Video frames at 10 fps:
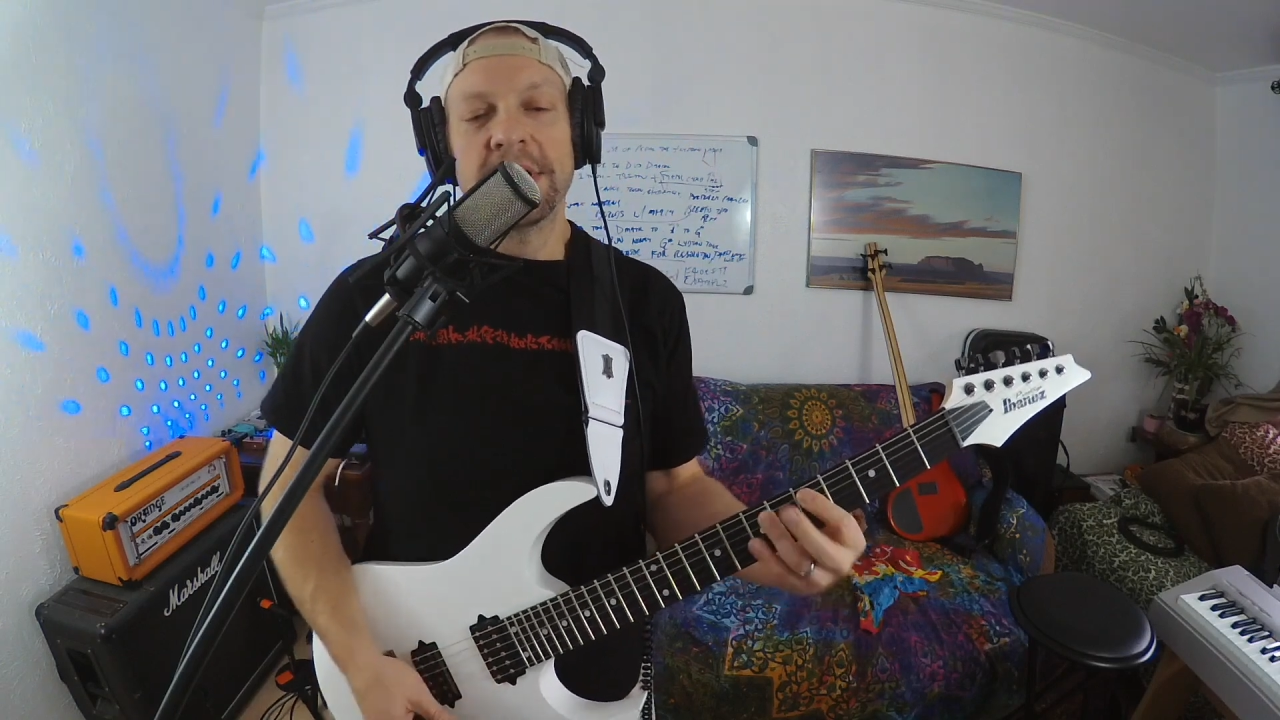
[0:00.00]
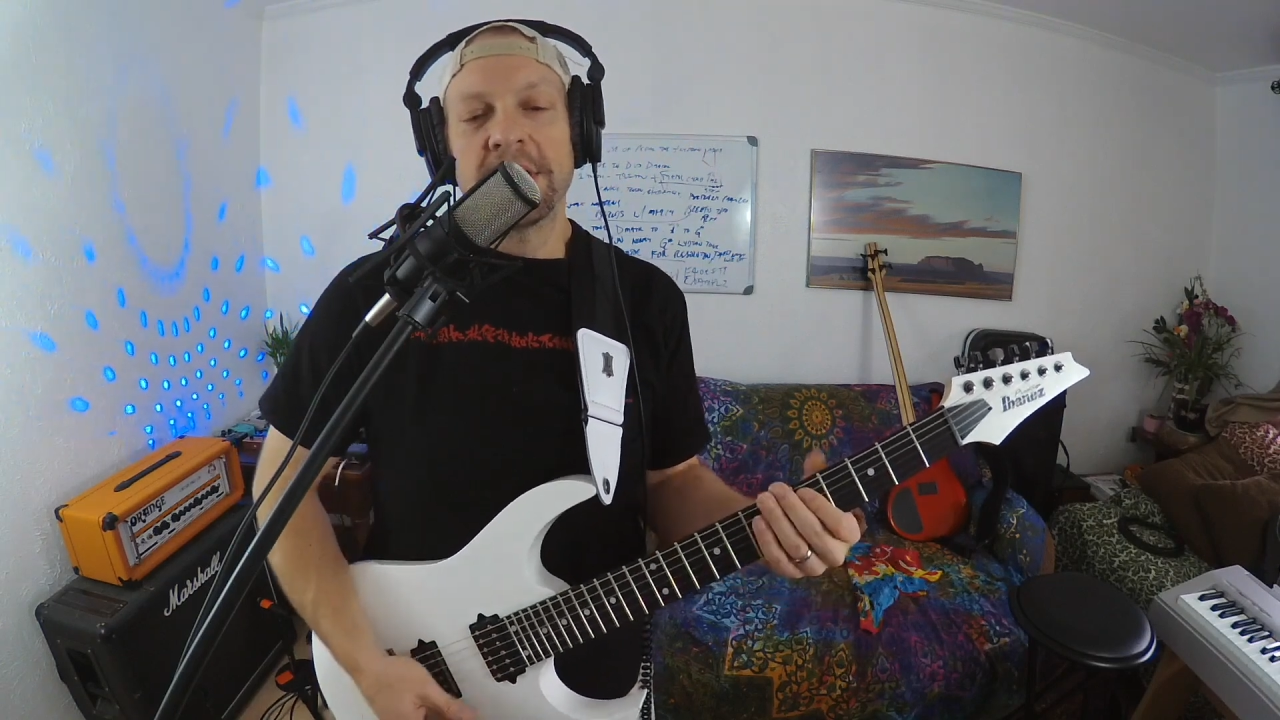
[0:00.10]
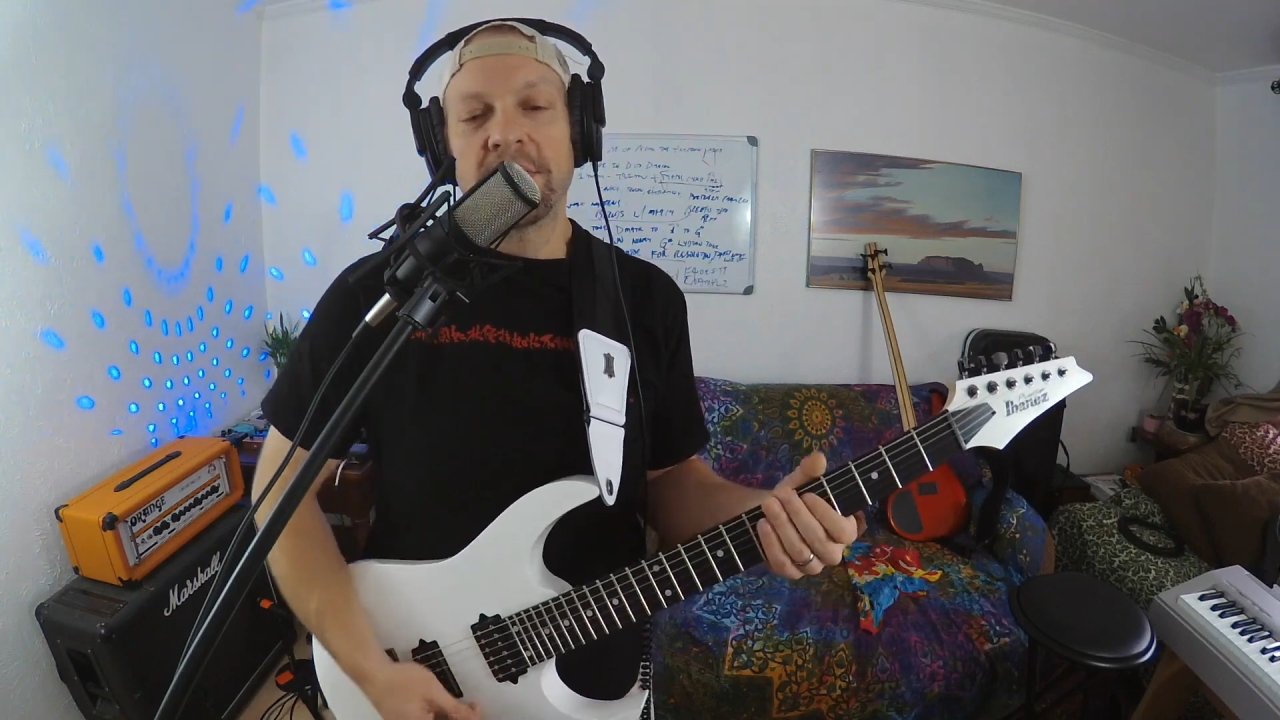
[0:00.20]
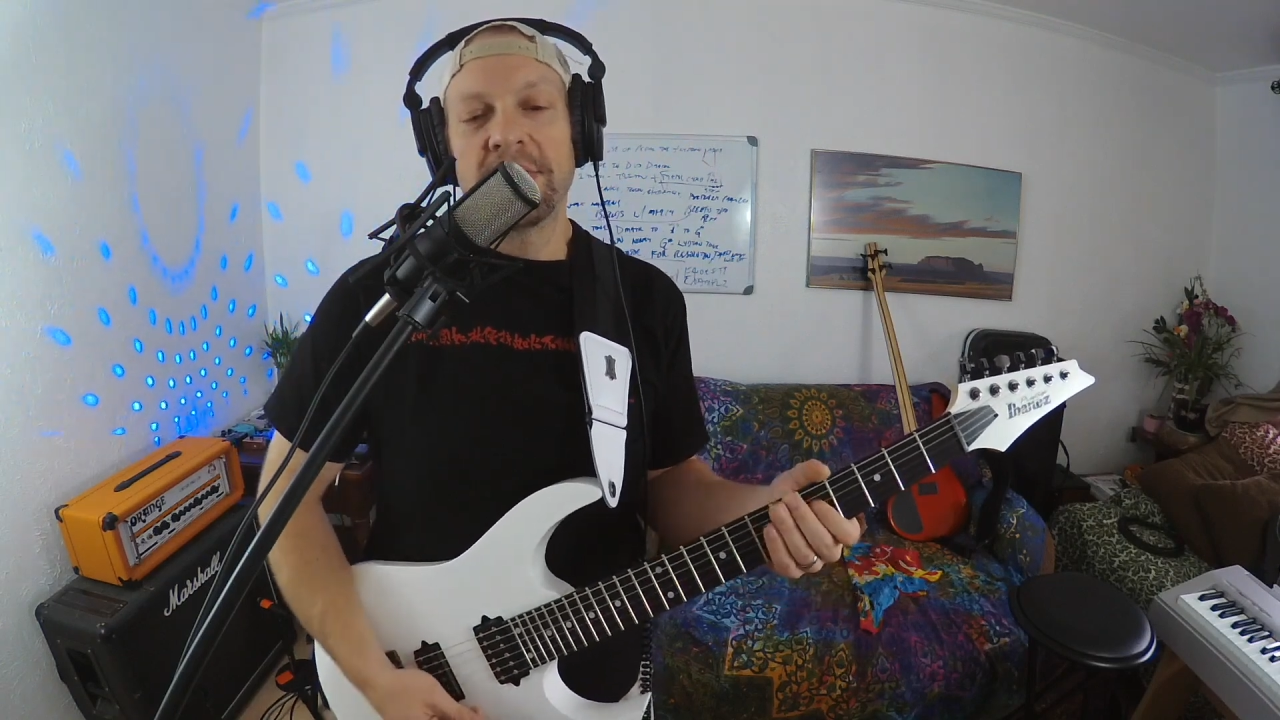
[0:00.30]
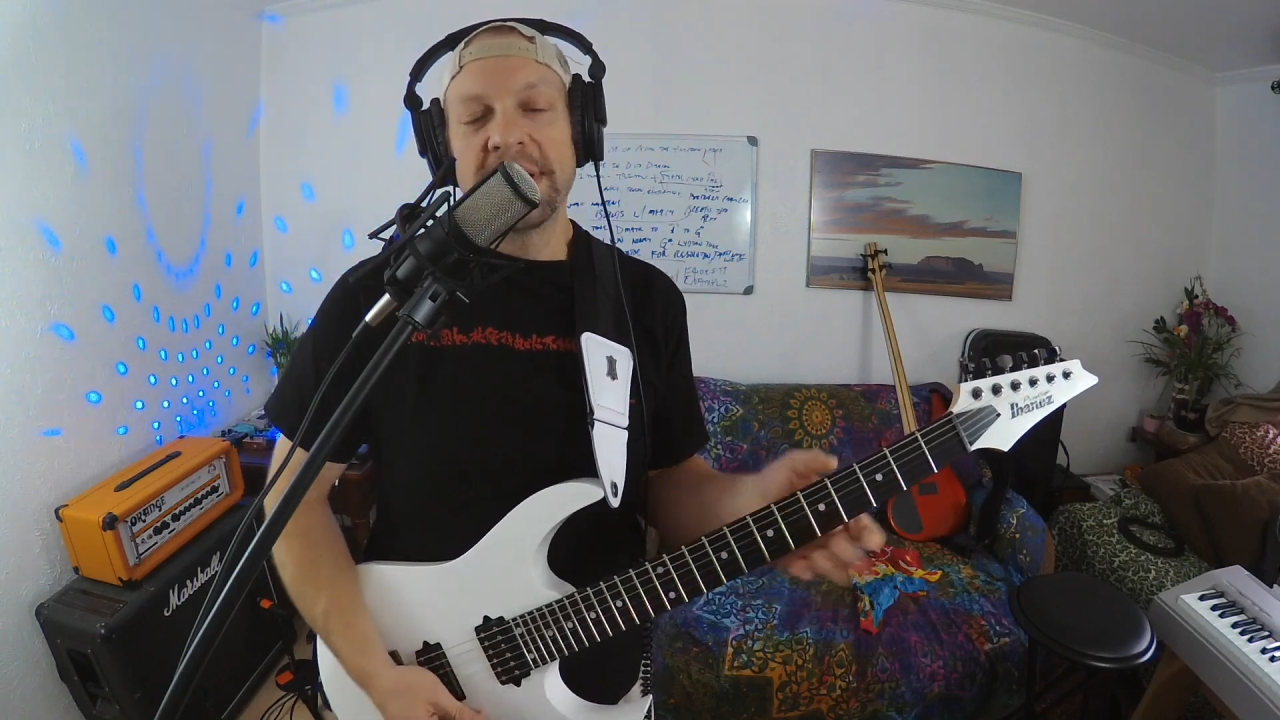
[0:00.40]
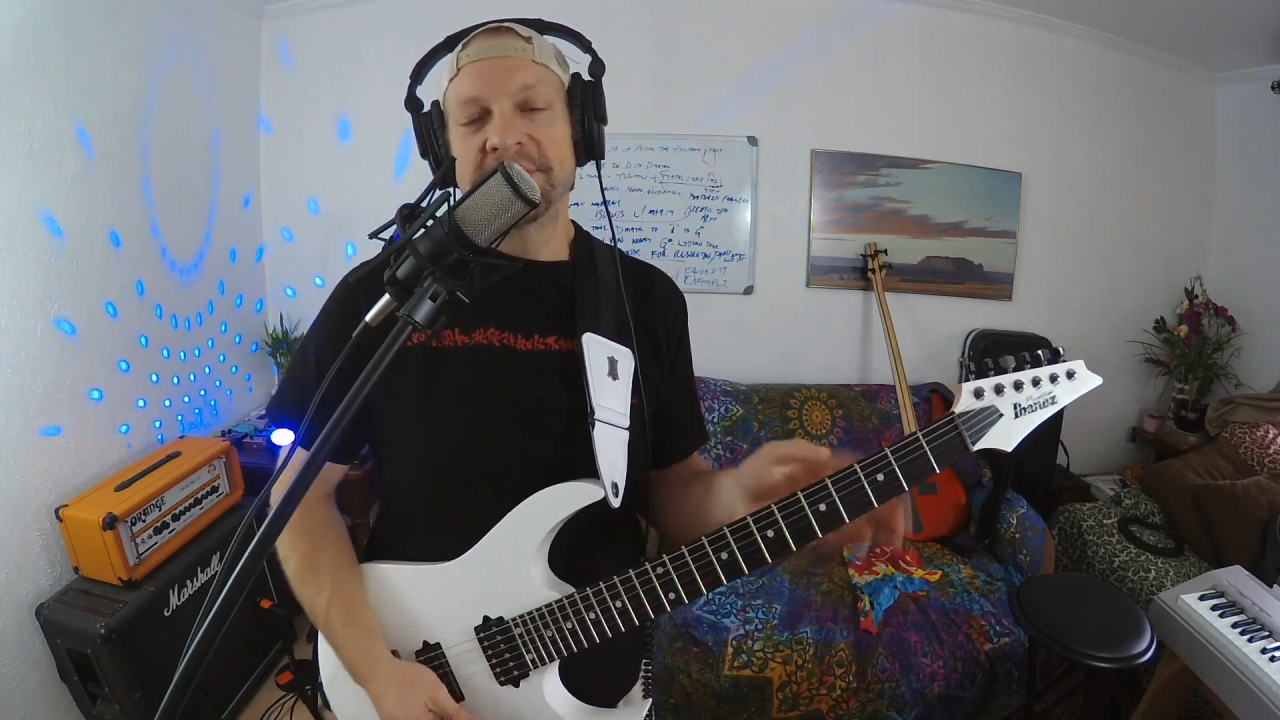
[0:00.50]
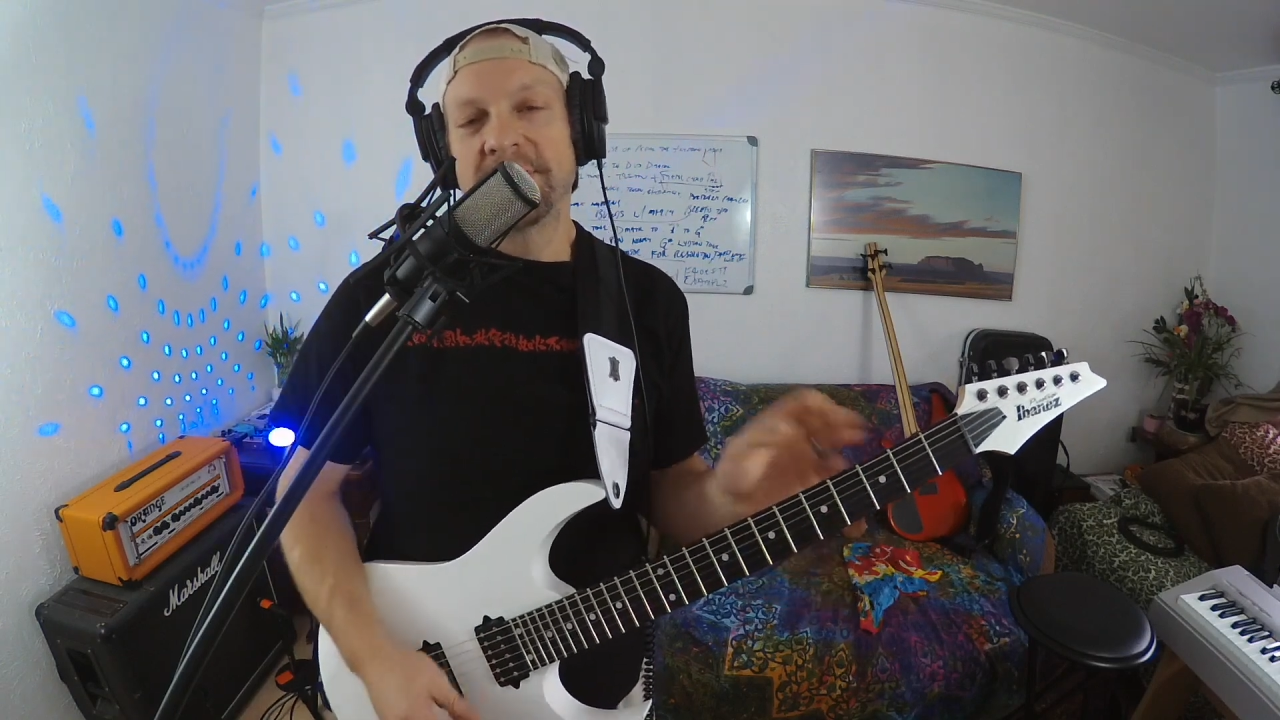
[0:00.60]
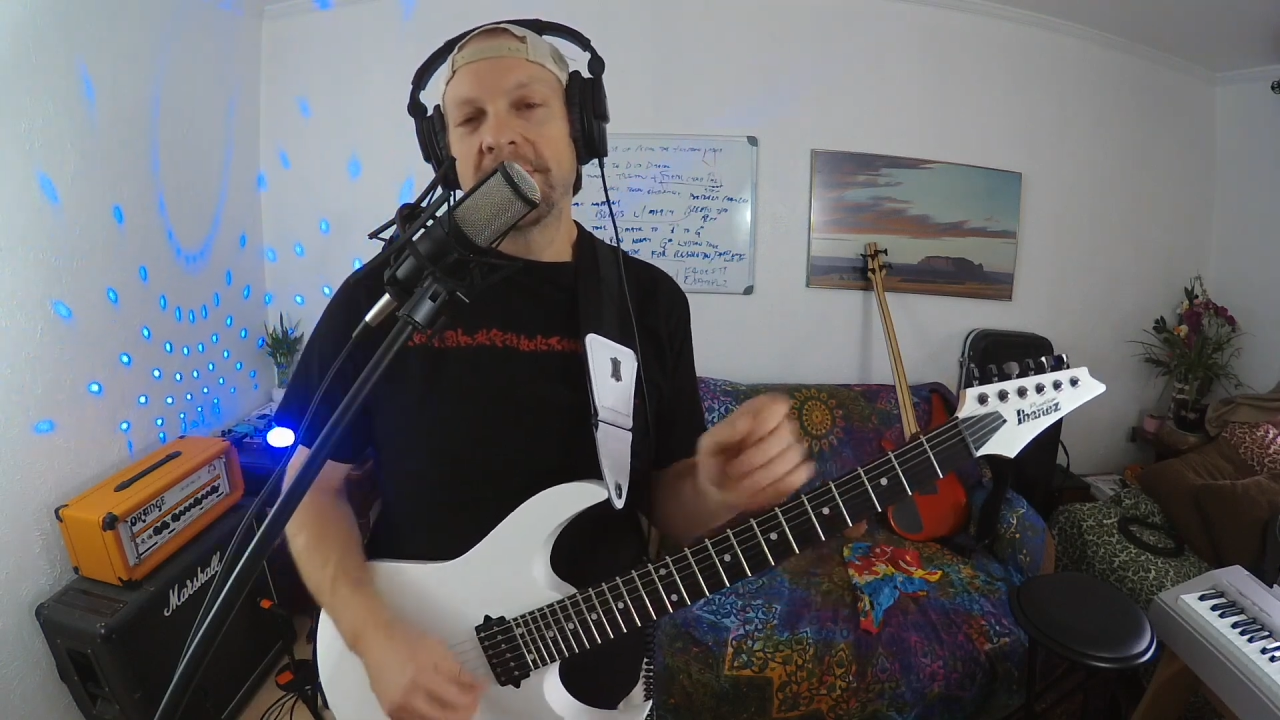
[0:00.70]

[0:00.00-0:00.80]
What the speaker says: creates